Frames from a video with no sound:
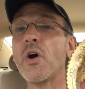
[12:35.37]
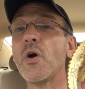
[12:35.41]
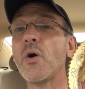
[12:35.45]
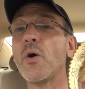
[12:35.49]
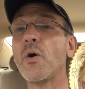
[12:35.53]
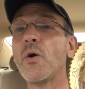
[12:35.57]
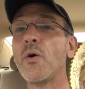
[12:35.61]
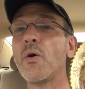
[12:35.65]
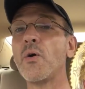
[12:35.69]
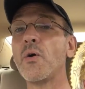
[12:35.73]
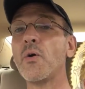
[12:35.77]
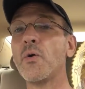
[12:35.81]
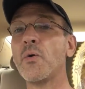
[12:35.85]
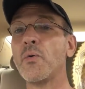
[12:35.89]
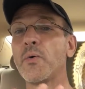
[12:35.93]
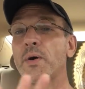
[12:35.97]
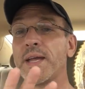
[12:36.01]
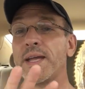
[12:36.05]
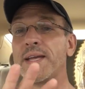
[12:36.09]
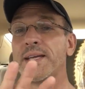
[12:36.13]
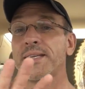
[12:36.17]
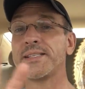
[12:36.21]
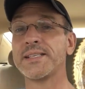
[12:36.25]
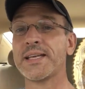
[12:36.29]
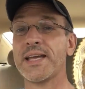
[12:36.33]

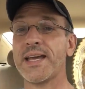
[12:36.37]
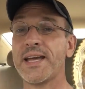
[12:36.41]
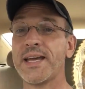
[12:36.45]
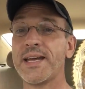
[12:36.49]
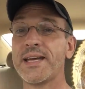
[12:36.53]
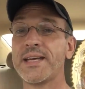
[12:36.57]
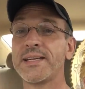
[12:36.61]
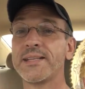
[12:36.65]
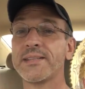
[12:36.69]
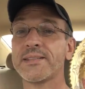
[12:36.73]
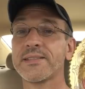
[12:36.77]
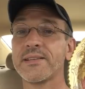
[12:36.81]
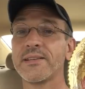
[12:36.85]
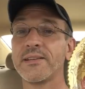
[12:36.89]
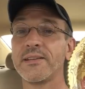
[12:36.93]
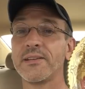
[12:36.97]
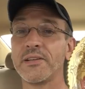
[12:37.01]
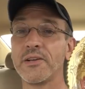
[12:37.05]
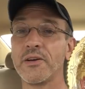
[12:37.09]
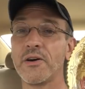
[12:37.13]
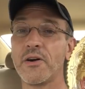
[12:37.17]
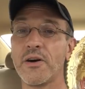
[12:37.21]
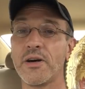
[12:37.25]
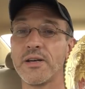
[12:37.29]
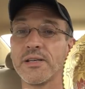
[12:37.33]
always has
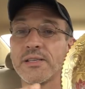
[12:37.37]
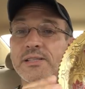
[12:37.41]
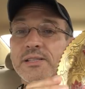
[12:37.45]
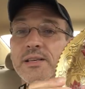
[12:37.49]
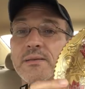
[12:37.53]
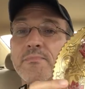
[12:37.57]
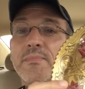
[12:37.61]
loss,